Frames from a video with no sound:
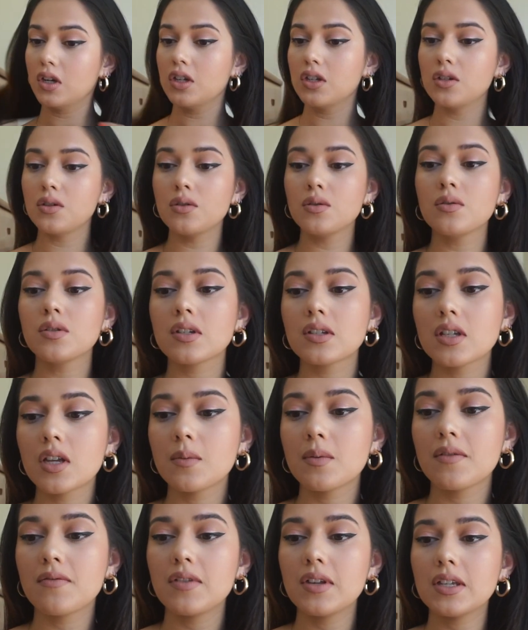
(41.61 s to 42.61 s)
gonna use
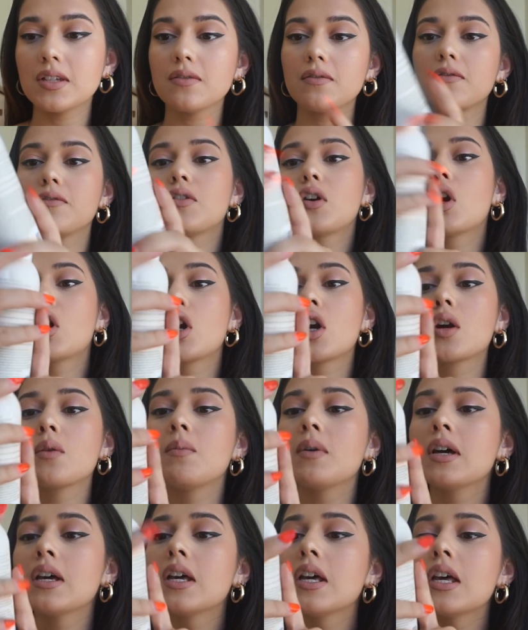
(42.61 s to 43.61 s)
some of this
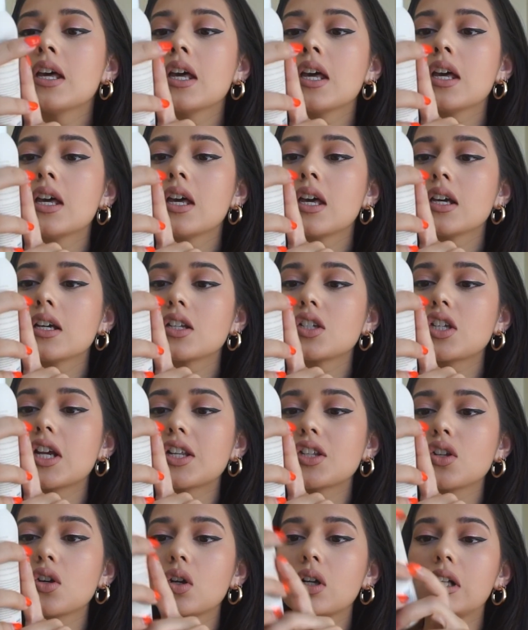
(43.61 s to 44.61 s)
Verb
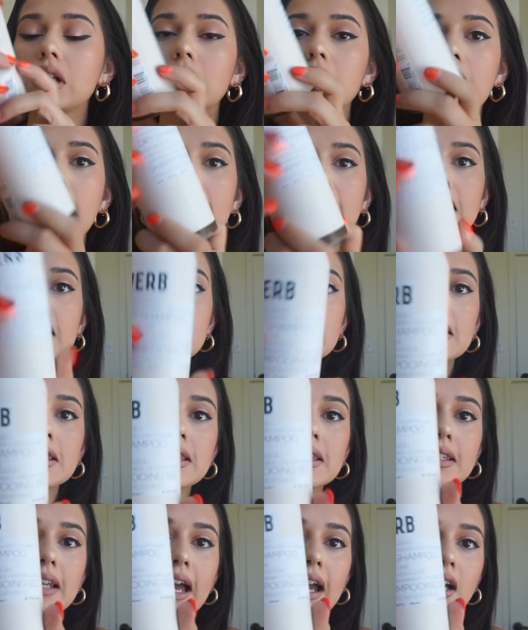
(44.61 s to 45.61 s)
Gentle Cleanse
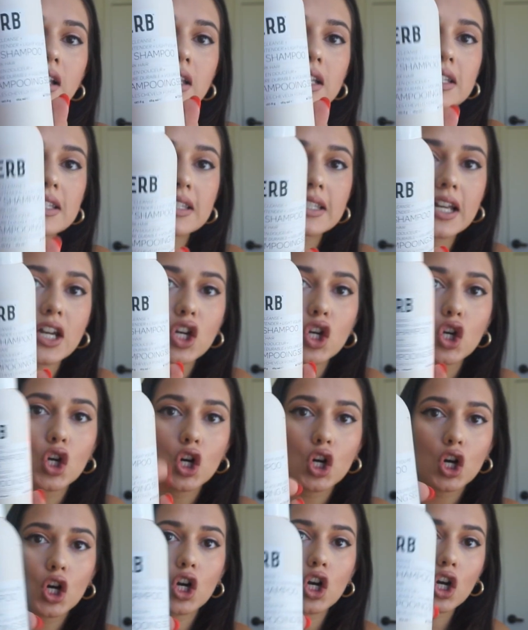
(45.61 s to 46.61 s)
Style
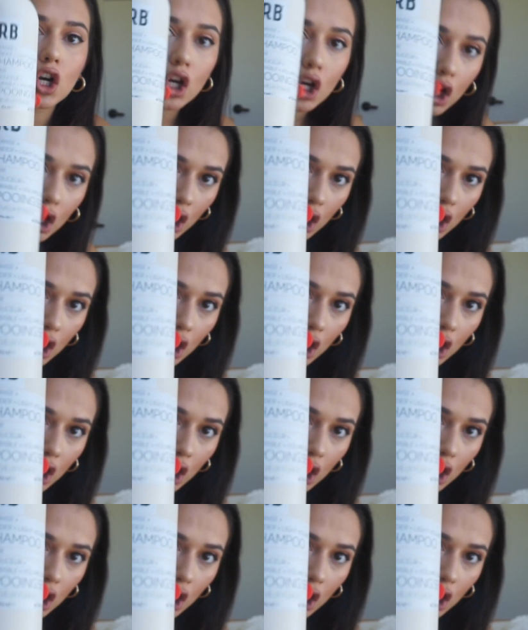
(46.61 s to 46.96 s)
Extender